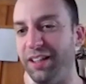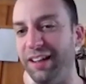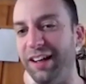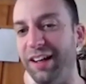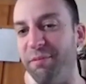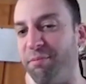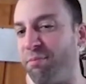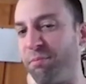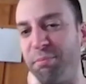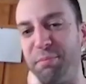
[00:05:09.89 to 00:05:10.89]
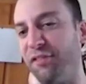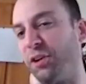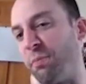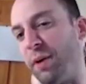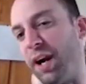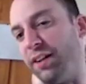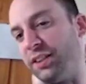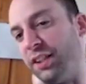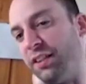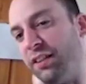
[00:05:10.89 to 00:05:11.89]
um, beautiful
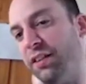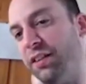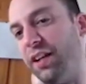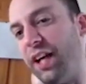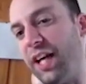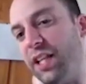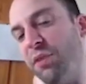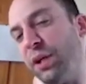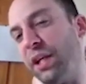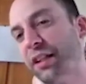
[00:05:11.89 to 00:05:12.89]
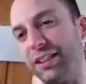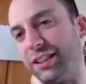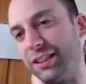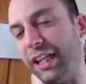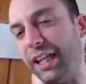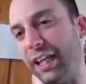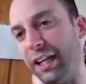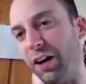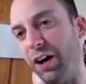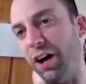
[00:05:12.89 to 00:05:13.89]
comparison and then we can
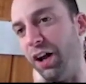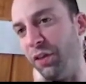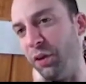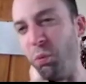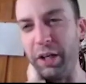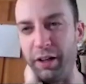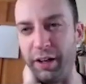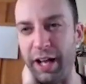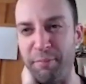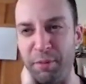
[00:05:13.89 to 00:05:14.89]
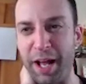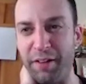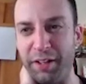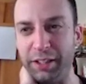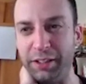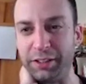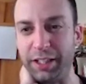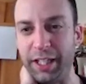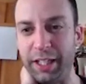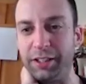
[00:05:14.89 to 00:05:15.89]
see all the weird abnormalities
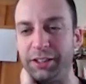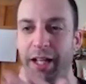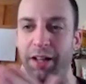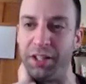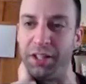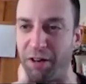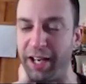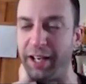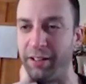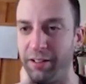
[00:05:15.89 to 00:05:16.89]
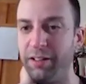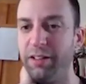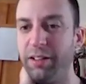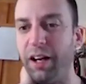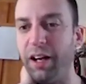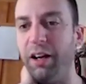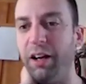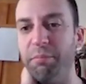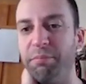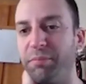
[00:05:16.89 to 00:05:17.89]
in the cell on the right
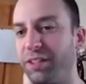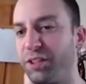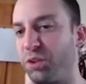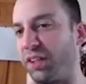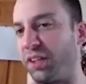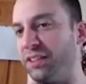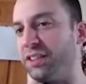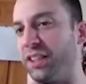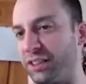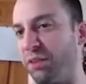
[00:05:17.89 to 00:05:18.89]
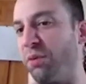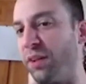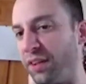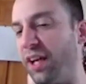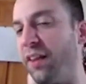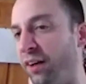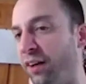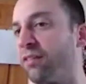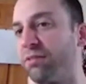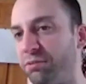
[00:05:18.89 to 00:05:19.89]
um, yep. sort of consistent with the
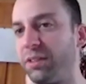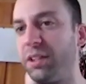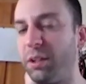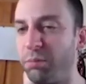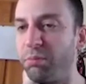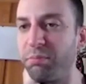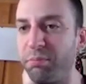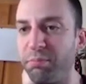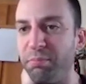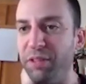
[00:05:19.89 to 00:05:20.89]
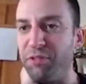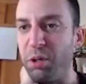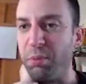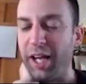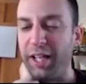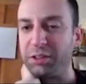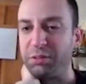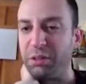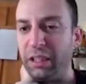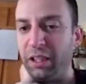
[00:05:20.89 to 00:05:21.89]
other lymphoblast
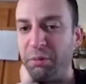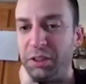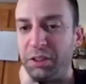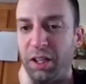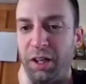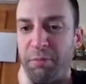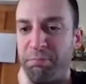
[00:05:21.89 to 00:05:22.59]
we uh, we saw